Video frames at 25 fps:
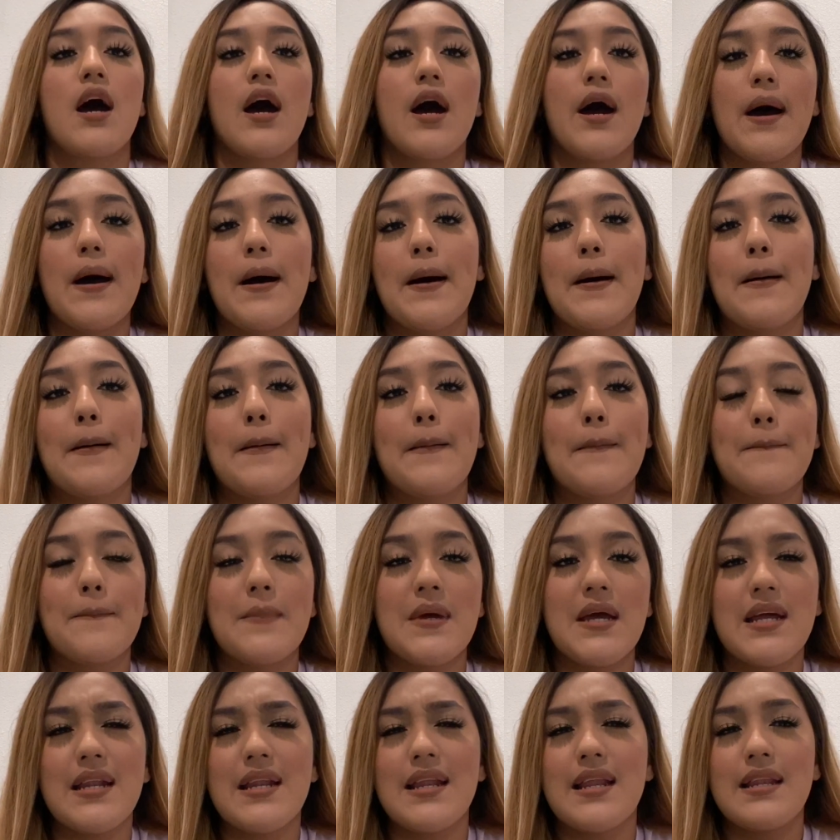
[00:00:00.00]
And
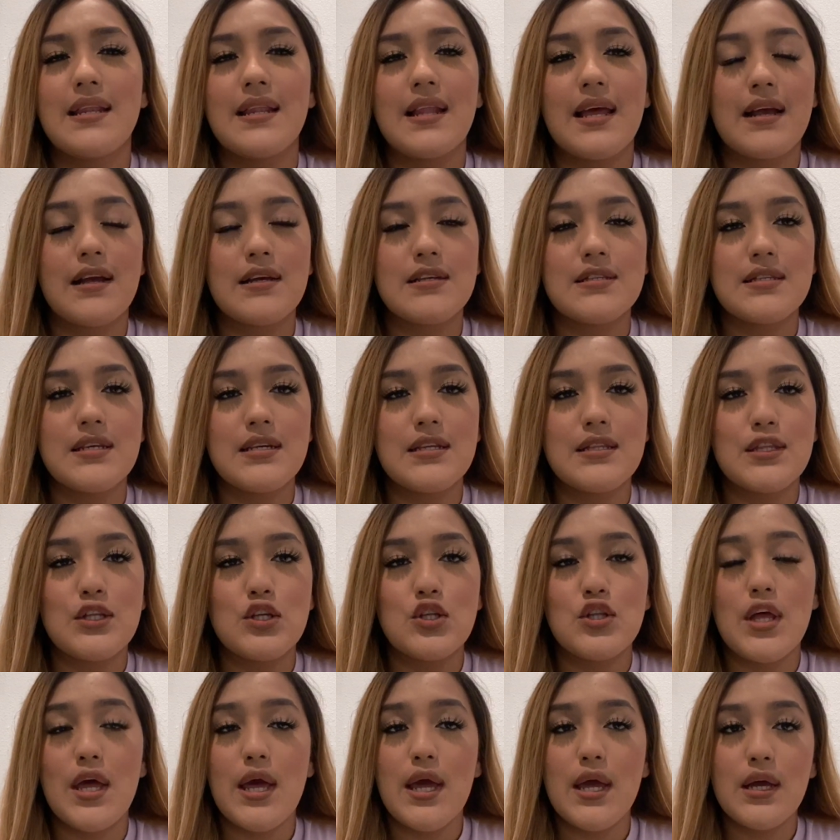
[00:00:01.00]
then, like I said, the
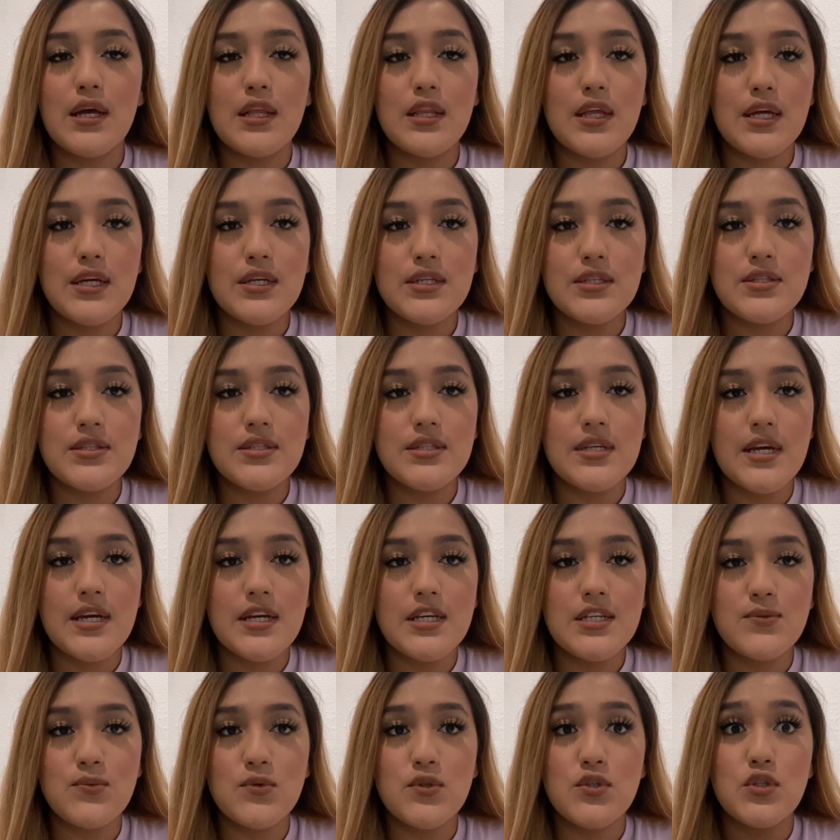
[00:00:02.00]
NCLEX
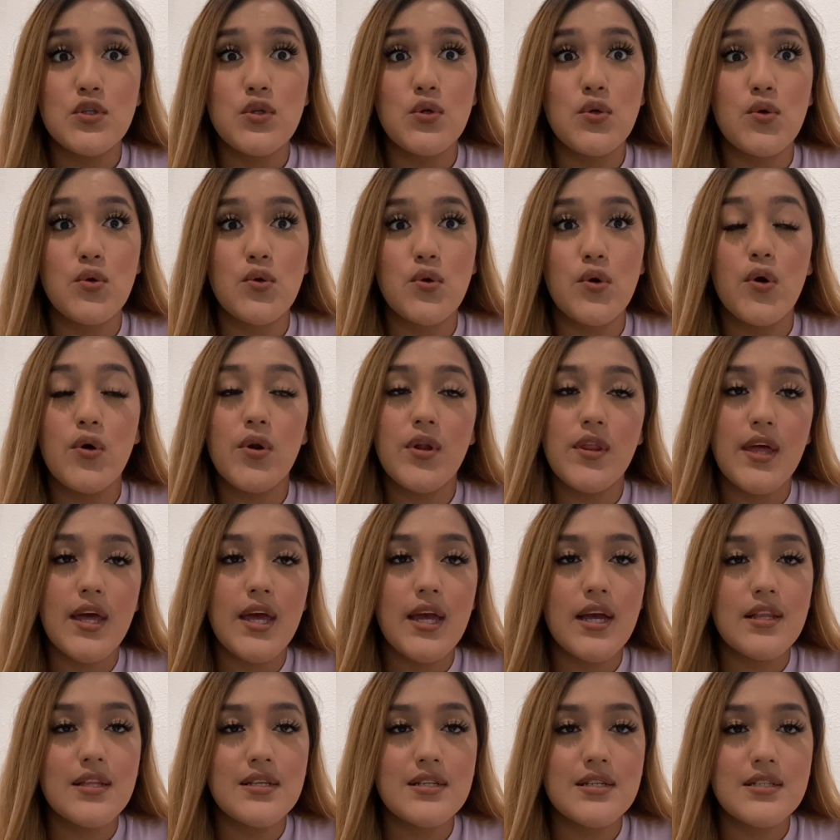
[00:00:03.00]
test, once you go to the
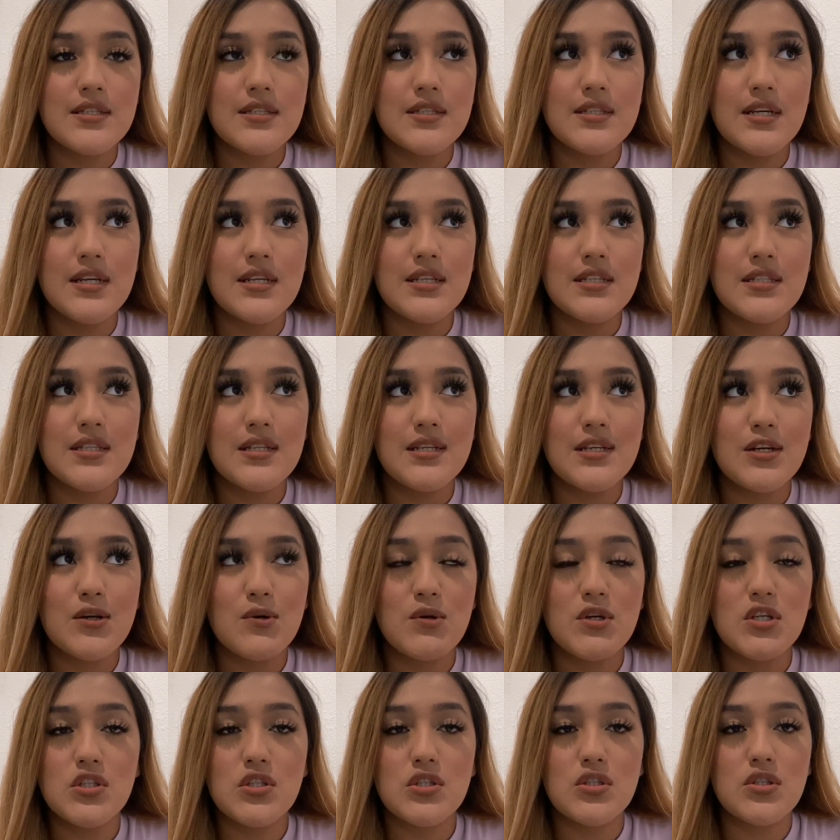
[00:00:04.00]
NCLEX test, the
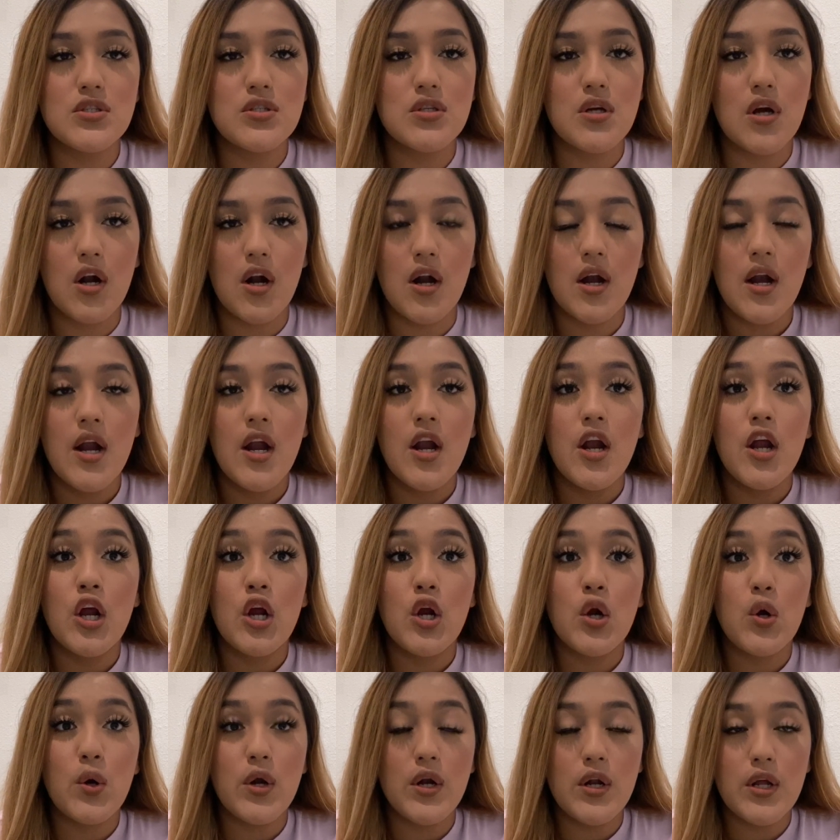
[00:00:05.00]
questions are
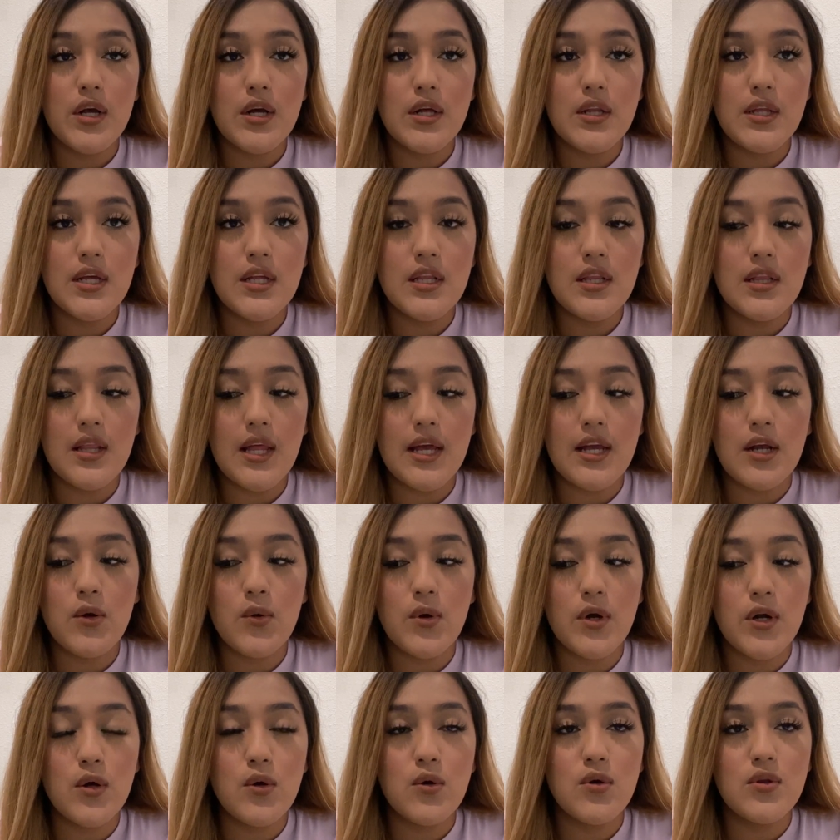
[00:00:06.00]

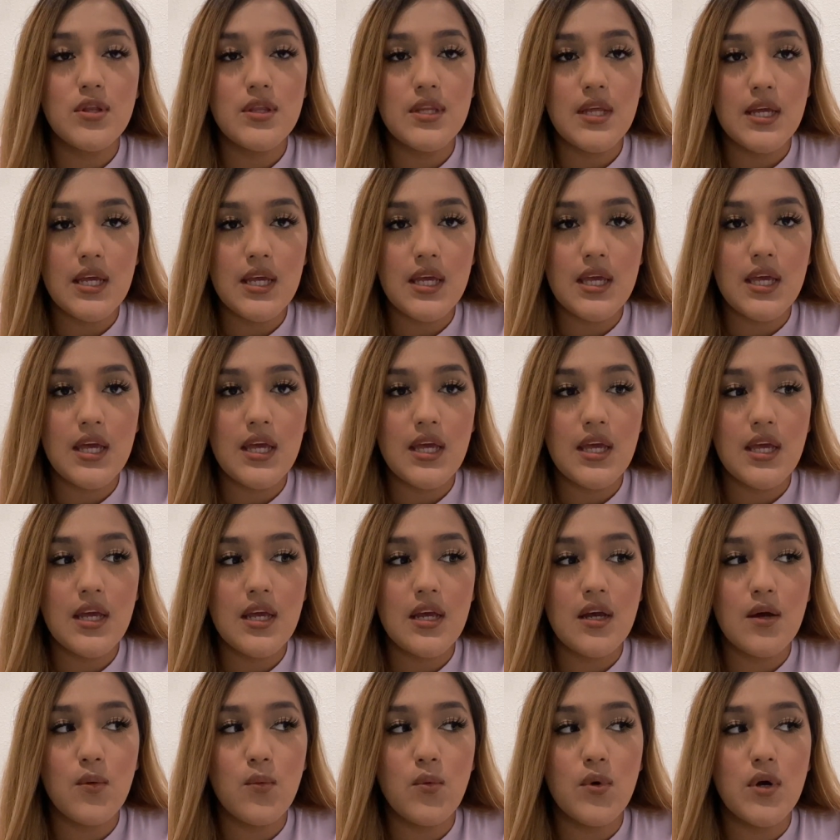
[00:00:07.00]
critical thinking.
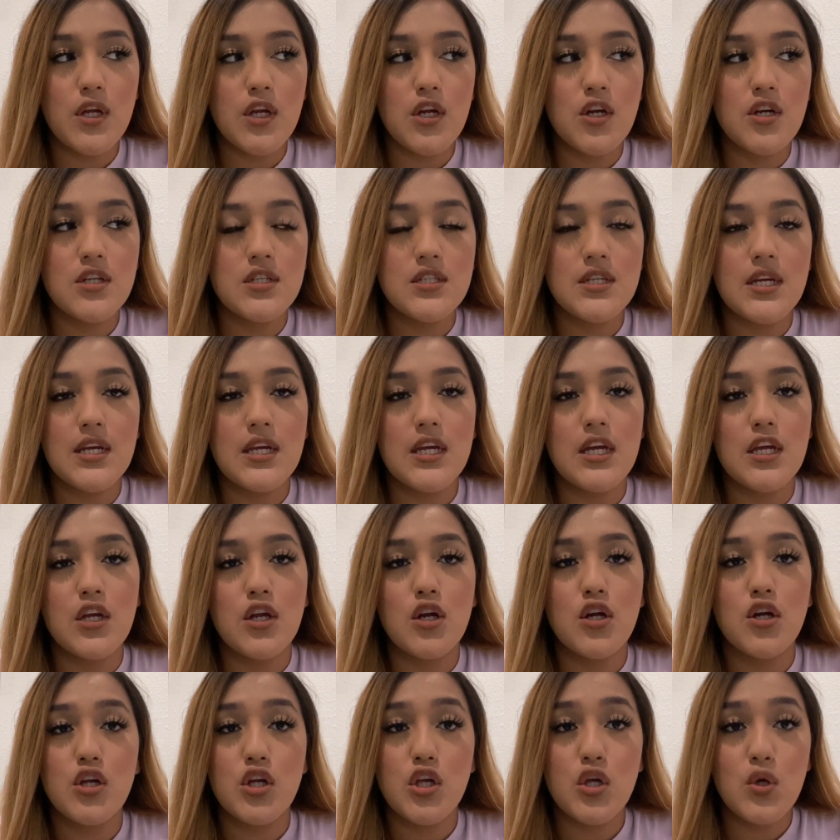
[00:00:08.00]
When you're taking
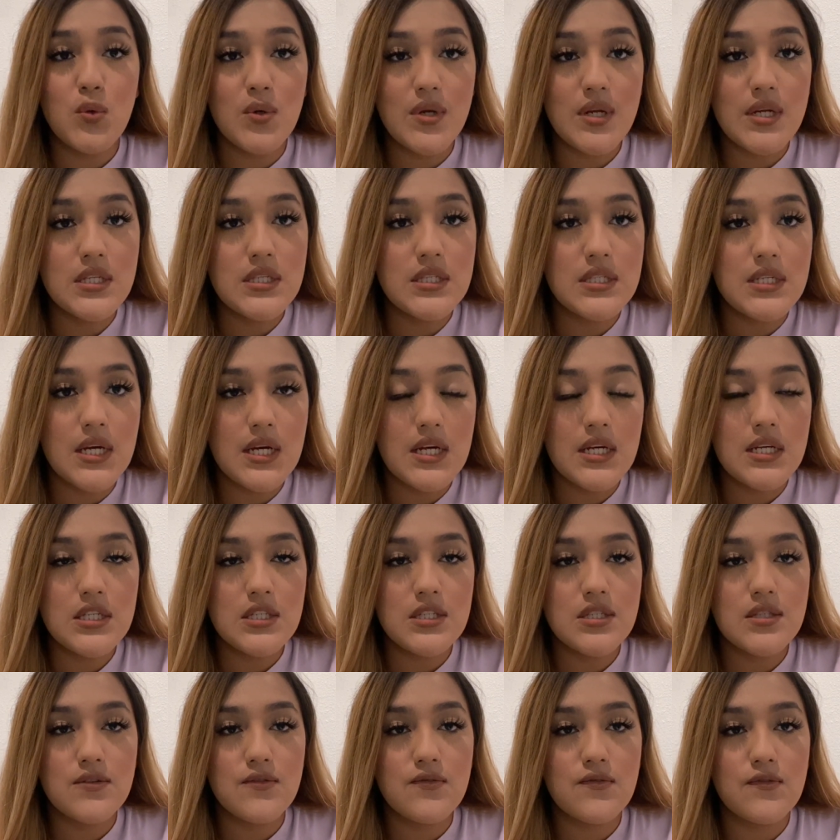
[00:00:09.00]
your unit
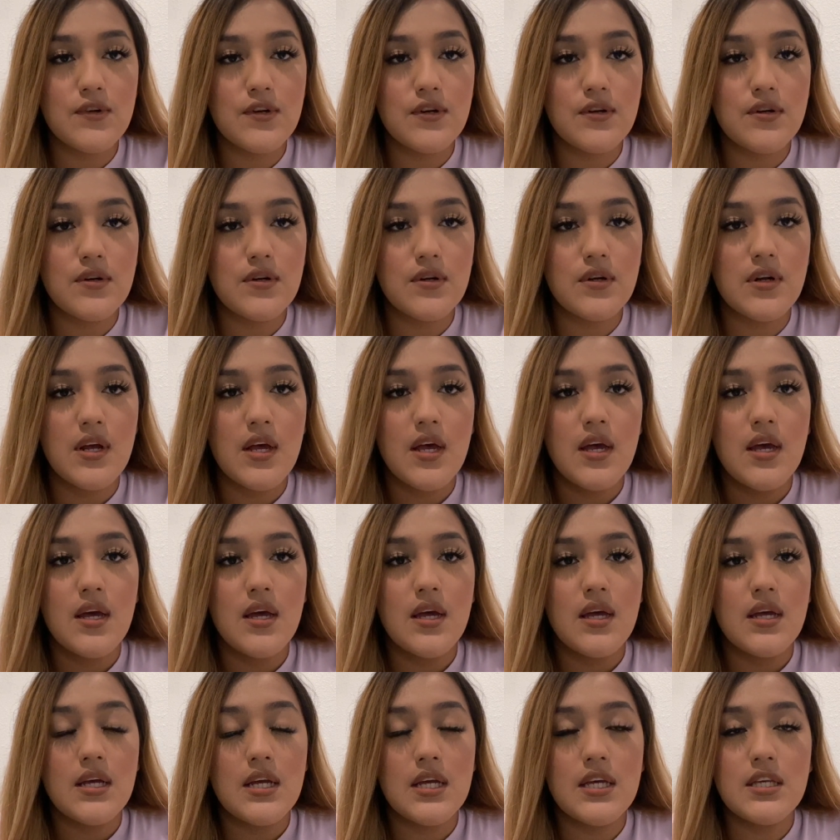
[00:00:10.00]
tests for
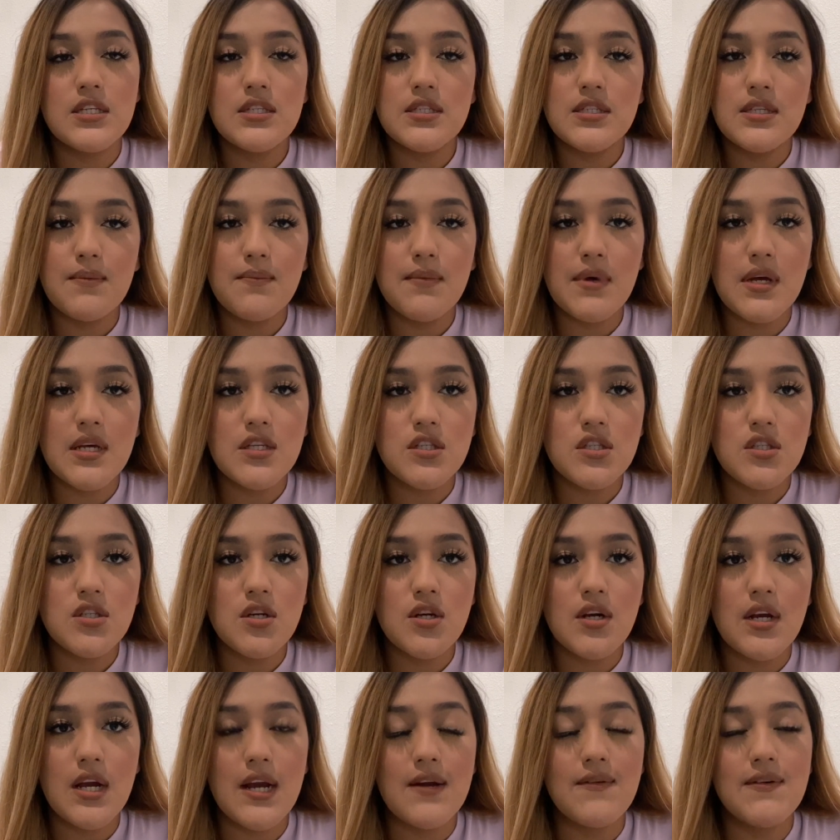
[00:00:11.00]
each
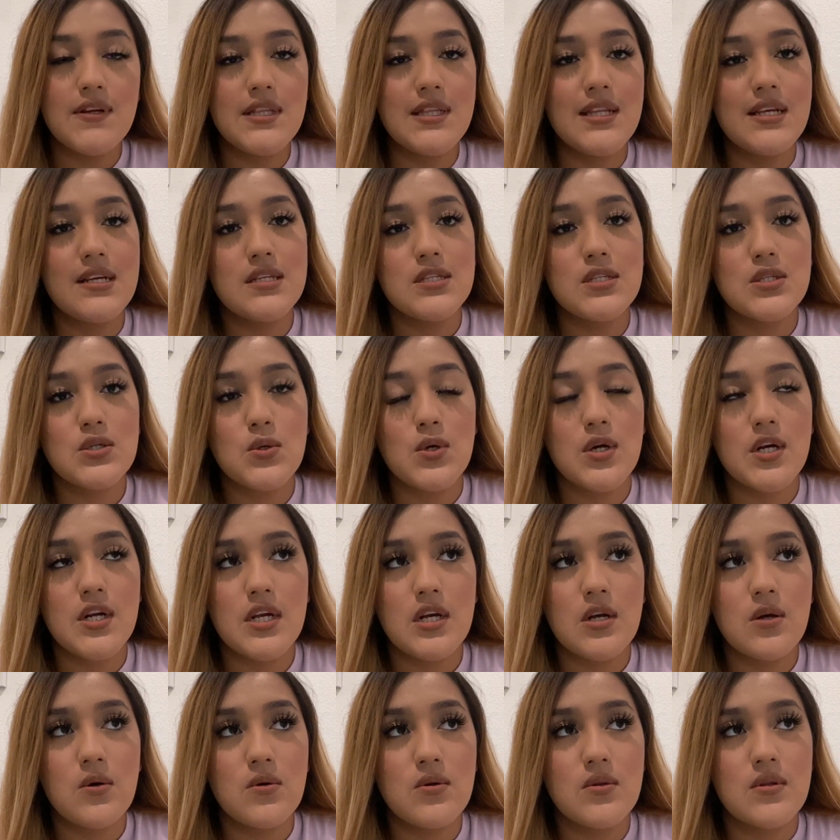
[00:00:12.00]
semester, everything's
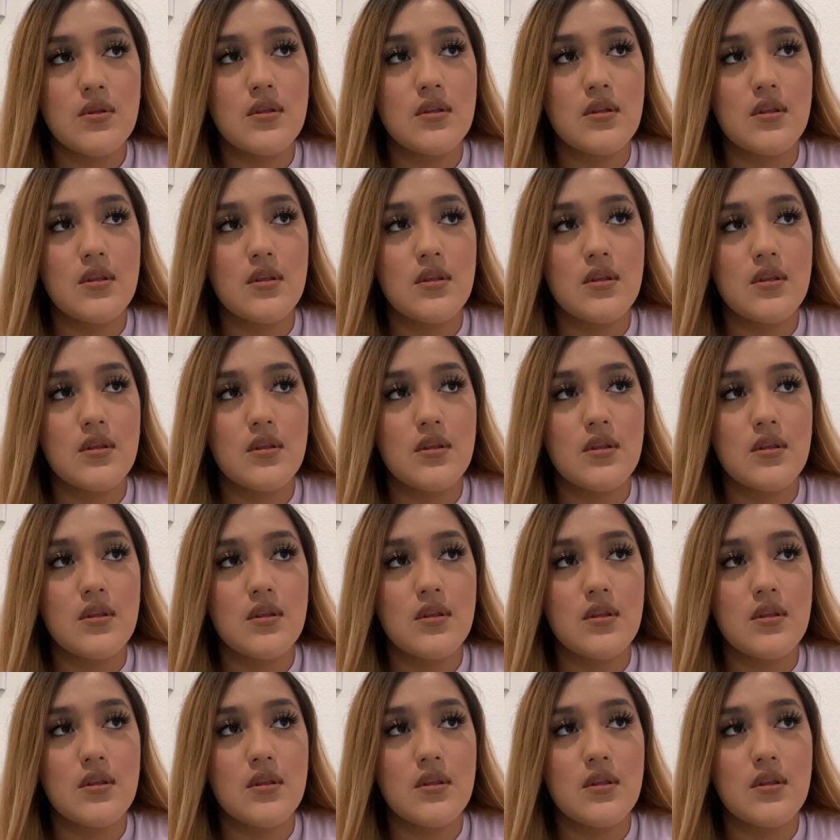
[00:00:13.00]
critical